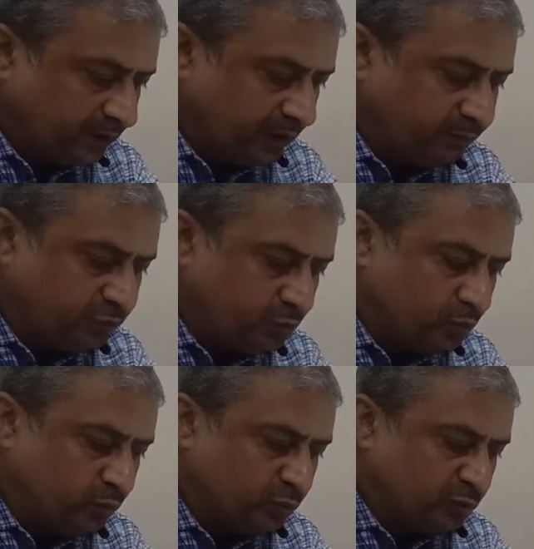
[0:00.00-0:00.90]

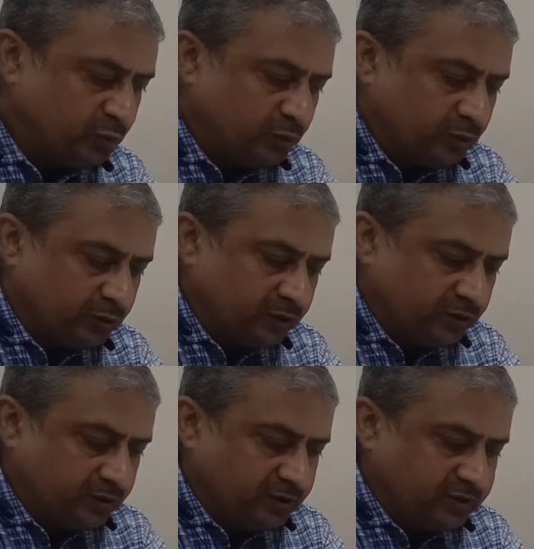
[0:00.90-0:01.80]
M2,
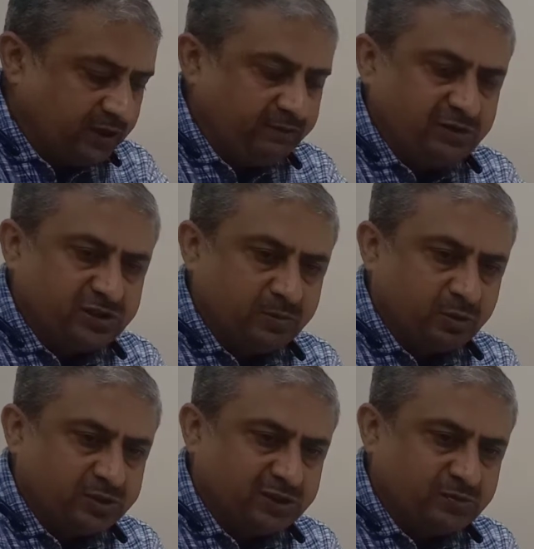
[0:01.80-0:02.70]
savings
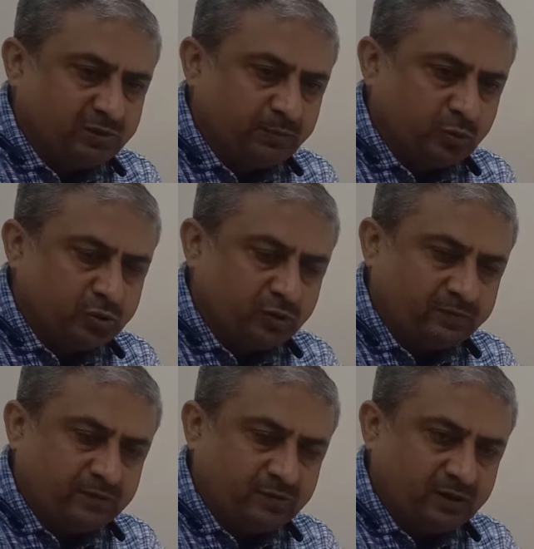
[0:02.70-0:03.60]
deposits with post
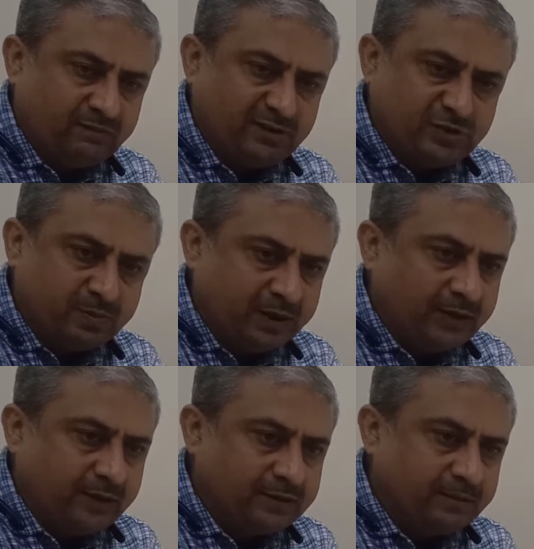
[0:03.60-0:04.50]
office savings bank.